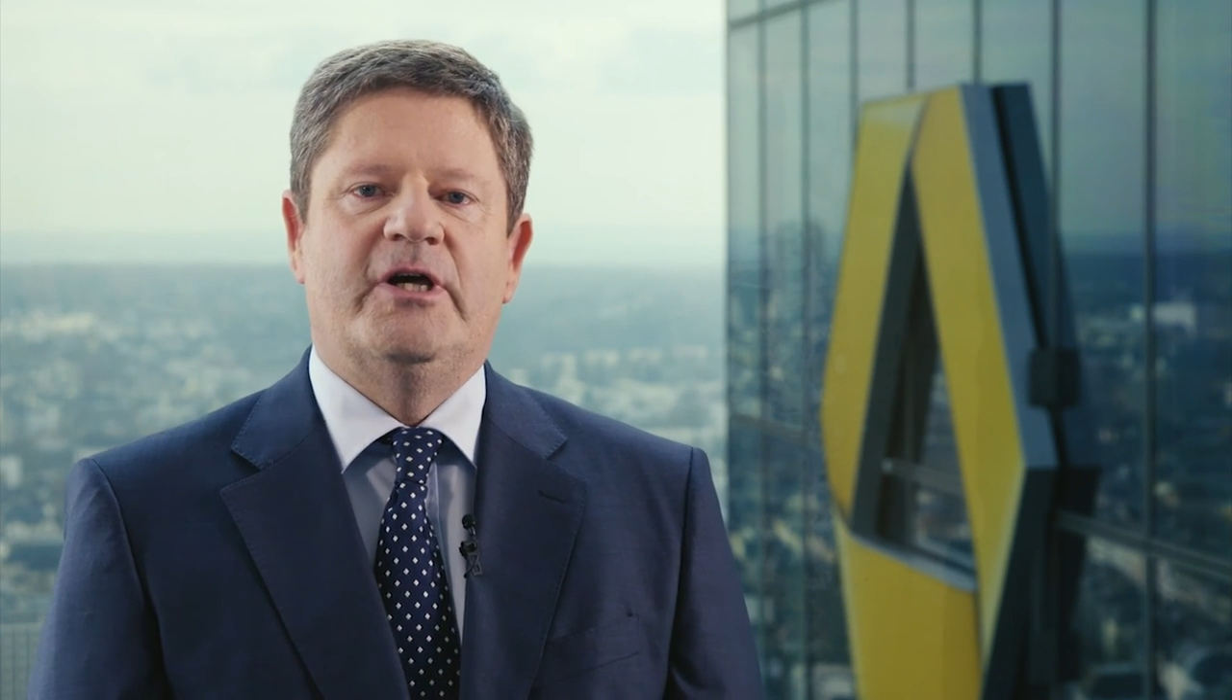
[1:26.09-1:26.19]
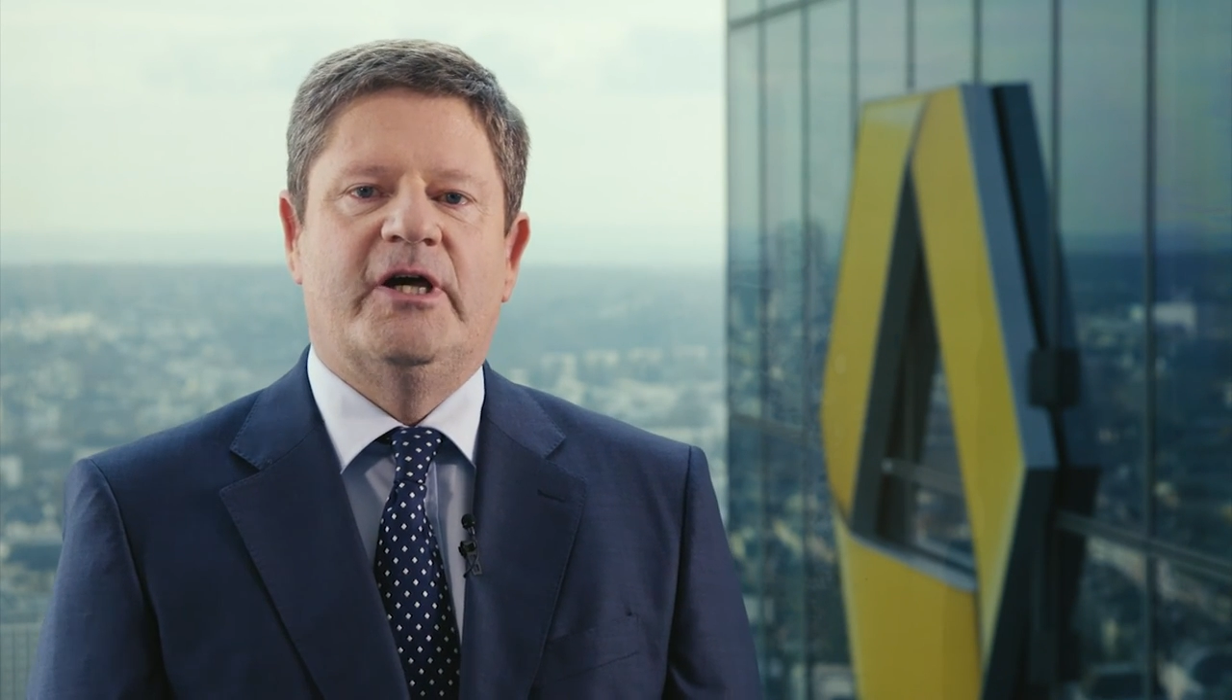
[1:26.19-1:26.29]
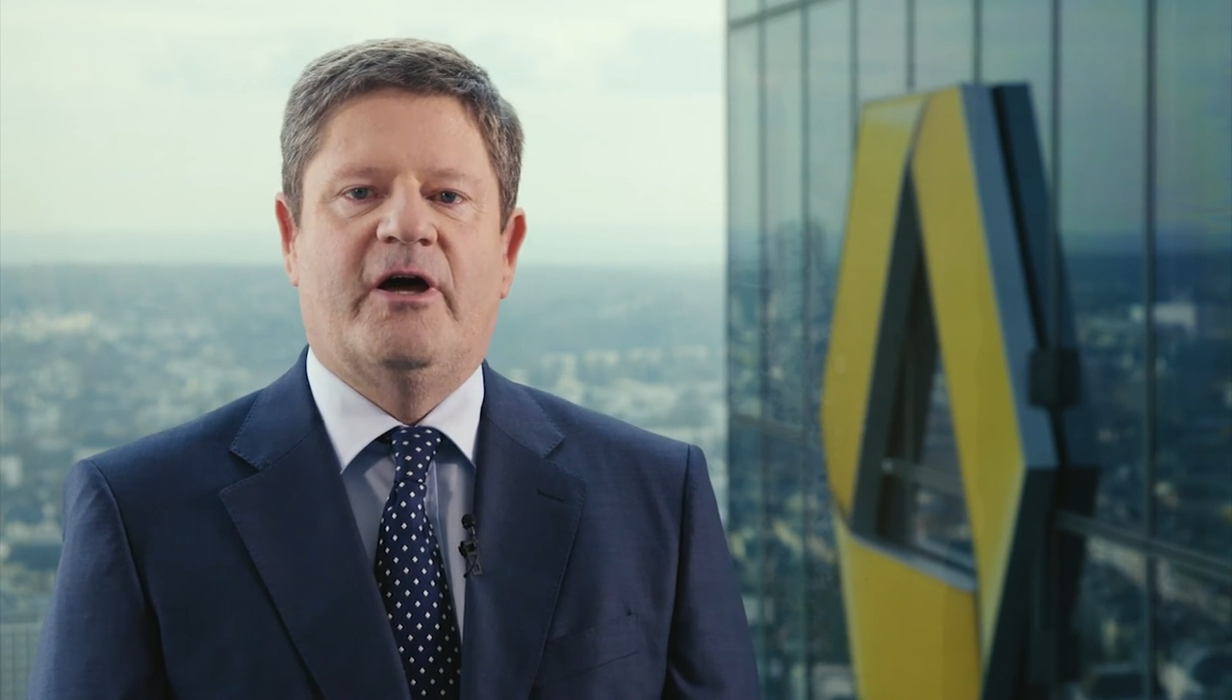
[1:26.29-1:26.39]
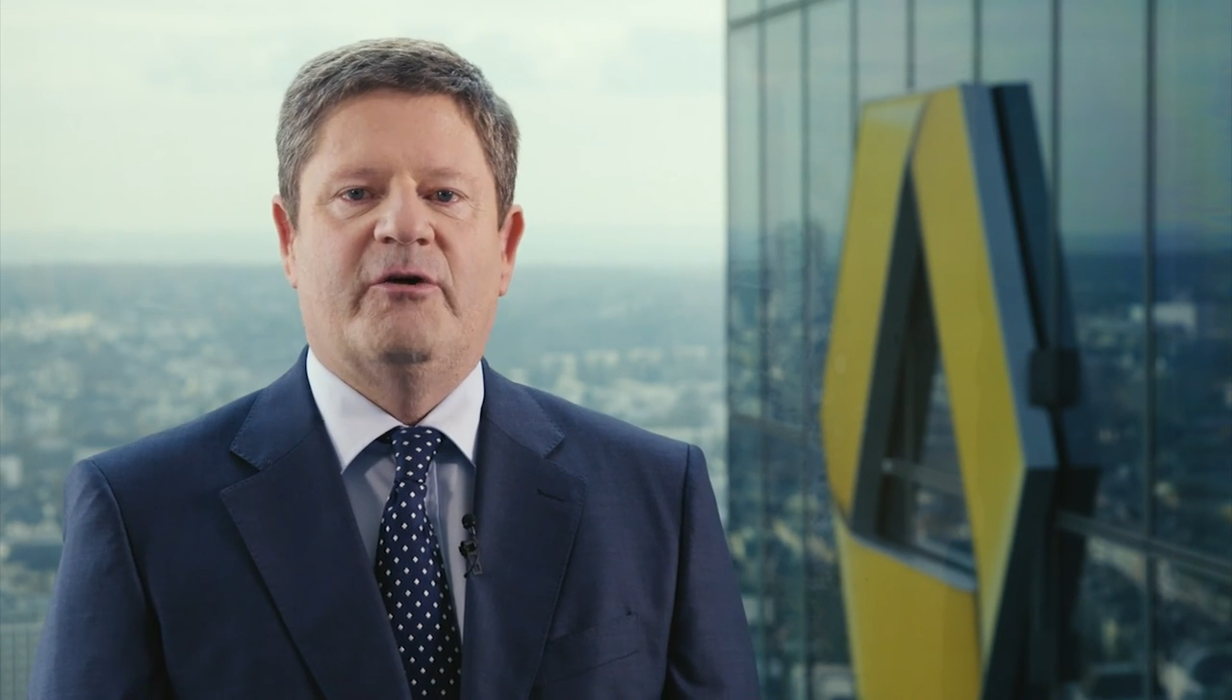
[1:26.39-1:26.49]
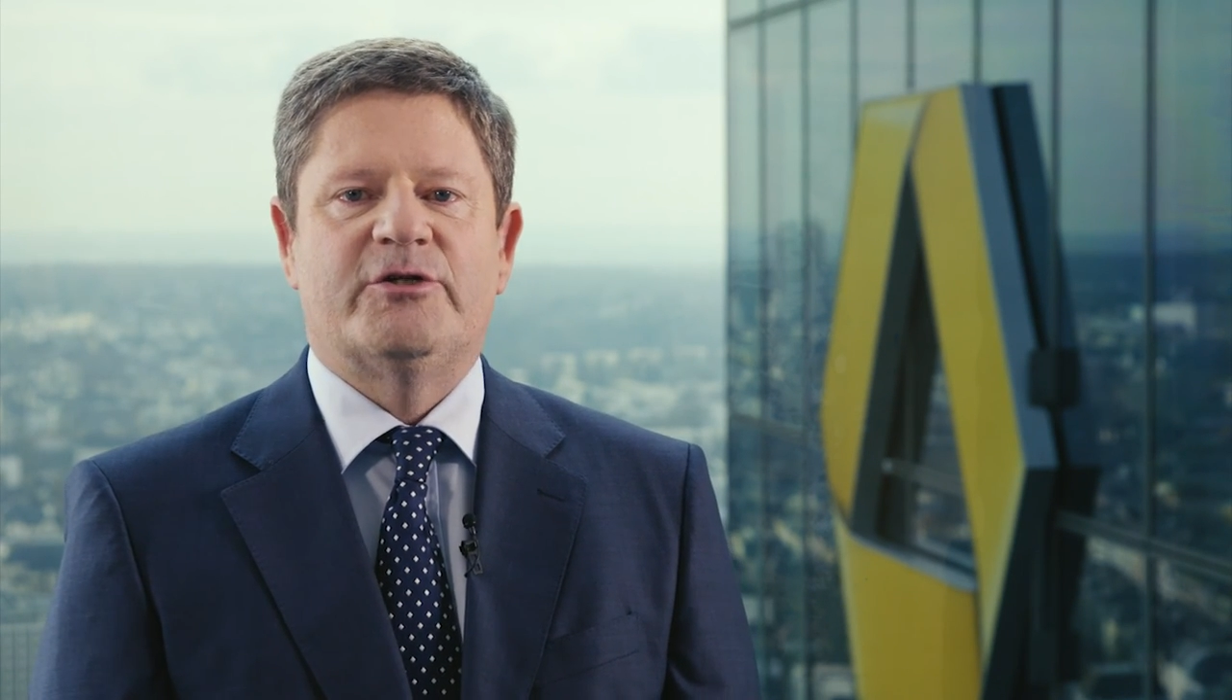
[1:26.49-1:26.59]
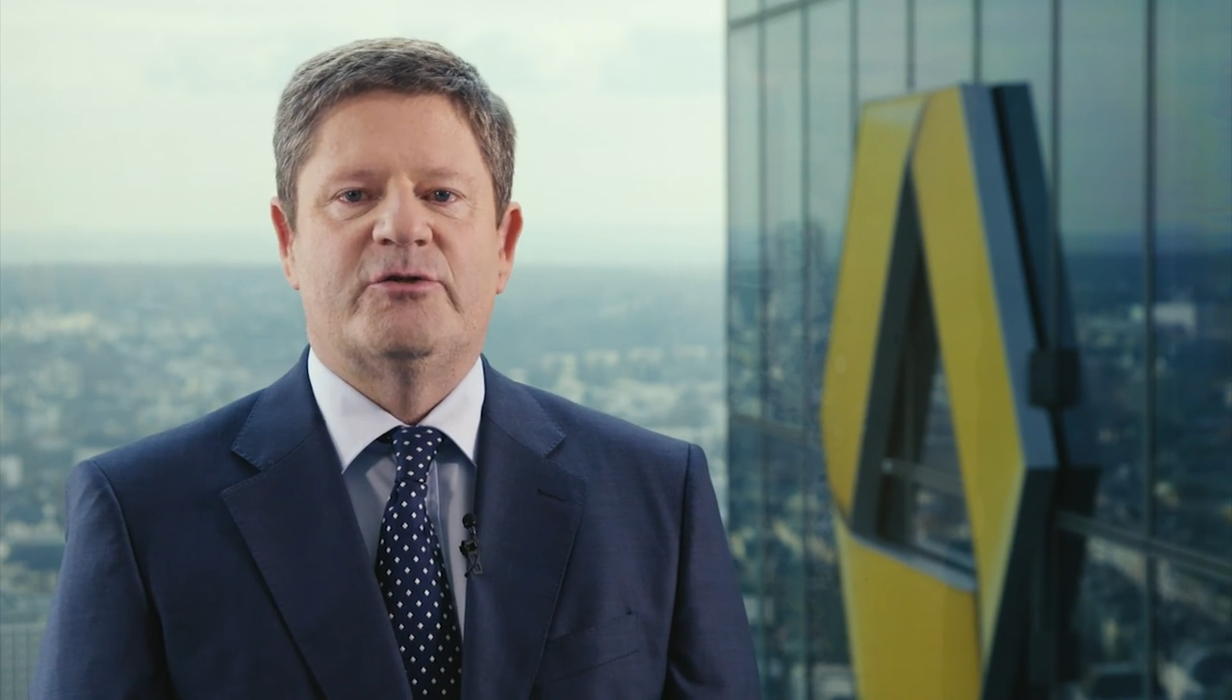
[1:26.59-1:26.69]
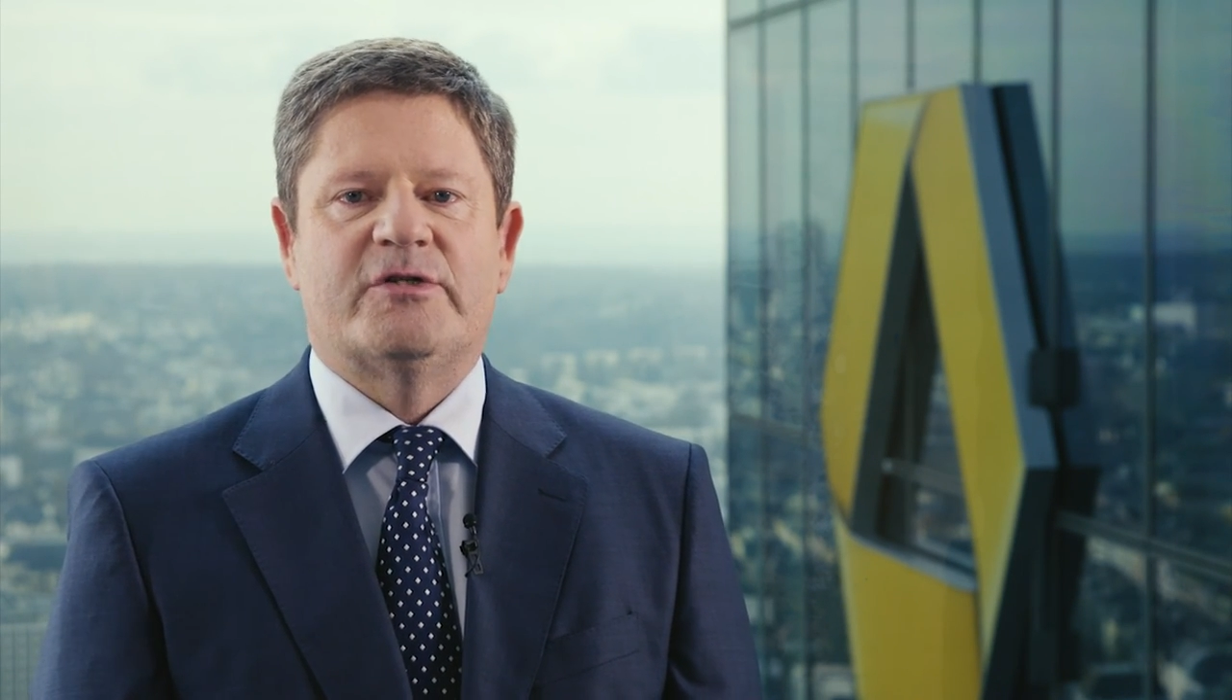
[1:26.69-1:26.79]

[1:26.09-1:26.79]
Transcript: in our two